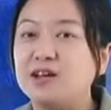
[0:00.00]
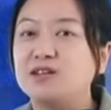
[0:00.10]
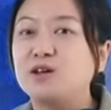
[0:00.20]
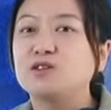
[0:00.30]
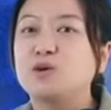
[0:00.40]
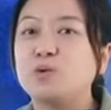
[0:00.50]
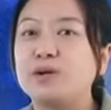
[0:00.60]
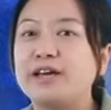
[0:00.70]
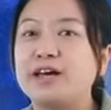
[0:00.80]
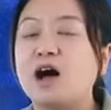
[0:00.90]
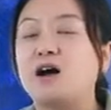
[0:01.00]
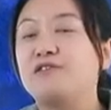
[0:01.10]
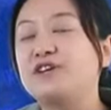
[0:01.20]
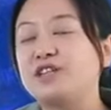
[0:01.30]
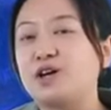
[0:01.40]
not only on
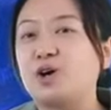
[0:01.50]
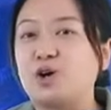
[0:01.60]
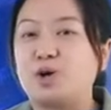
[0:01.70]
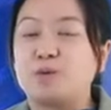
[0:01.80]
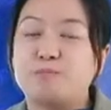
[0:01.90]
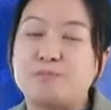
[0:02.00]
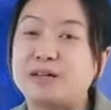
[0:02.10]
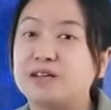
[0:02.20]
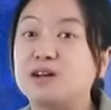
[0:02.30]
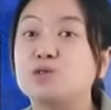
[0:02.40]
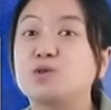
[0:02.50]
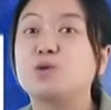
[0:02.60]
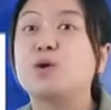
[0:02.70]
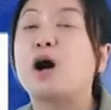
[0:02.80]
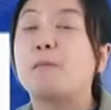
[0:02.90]
physical, but
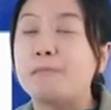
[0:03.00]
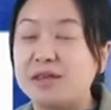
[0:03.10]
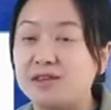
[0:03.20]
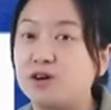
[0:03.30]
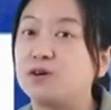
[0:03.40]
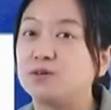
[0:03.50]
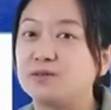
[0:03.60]
also on mental.